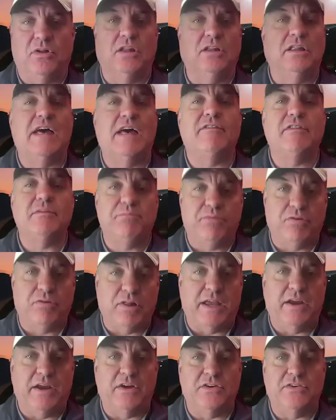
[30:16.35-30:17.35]
11
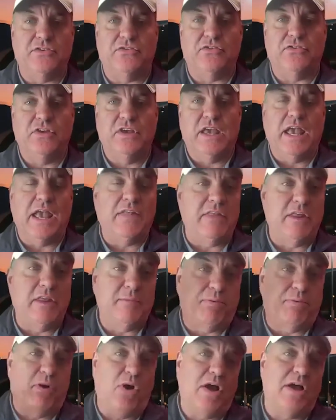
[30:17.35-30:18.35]
players, and
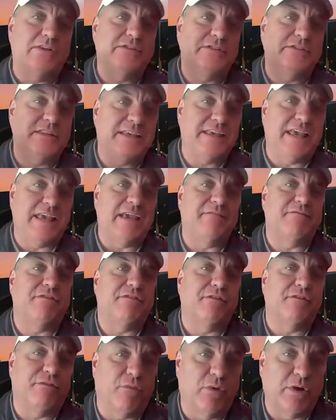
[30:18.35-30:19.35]
then paused the game
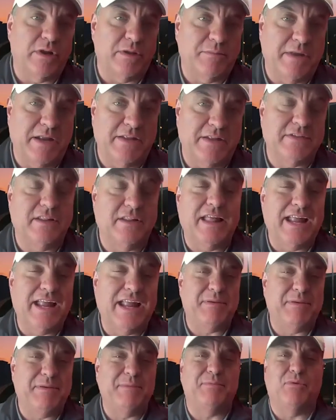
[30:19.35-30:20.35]
for 40 minutes. A lot
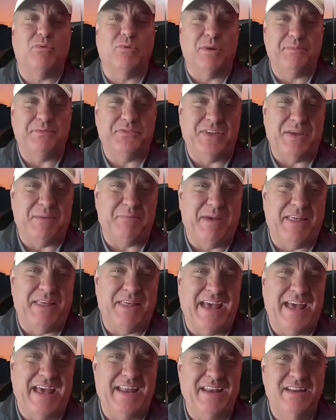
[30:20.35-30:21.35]
of people were upset by
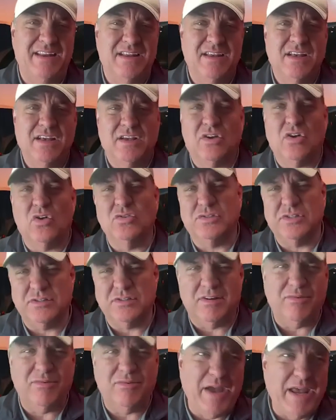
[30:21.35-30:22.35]
that. Coaches
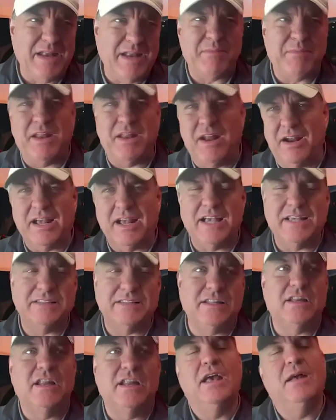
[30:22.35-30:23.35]
are like, wait a minute, our guys
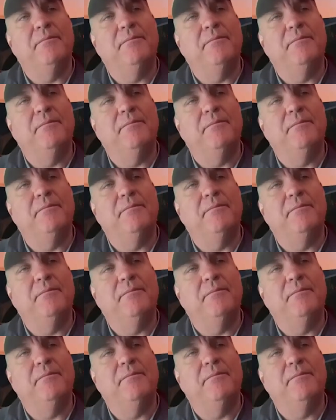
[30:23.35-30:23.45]
did.